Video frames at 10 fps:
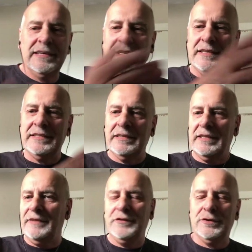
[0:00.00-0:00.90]

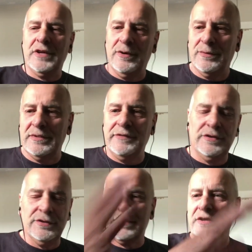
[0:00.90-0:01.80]
And if you don't, if you're
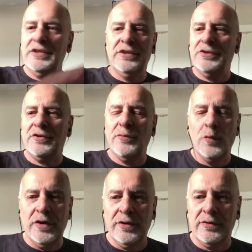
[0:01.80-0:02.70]
just in your own
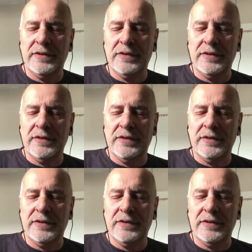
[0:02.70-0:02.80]
world,